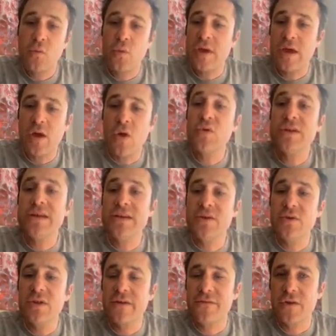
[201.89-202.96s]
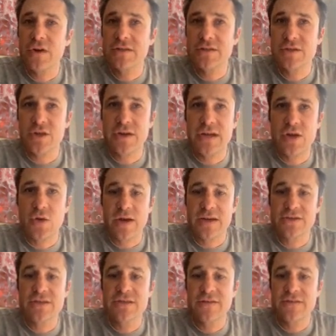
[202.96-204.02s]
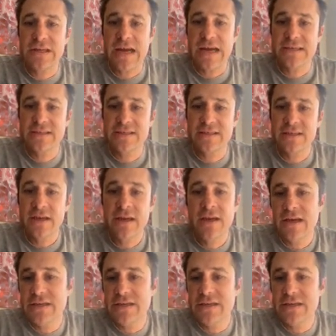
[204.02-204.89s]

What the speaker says: we only do the first 30 questions of tests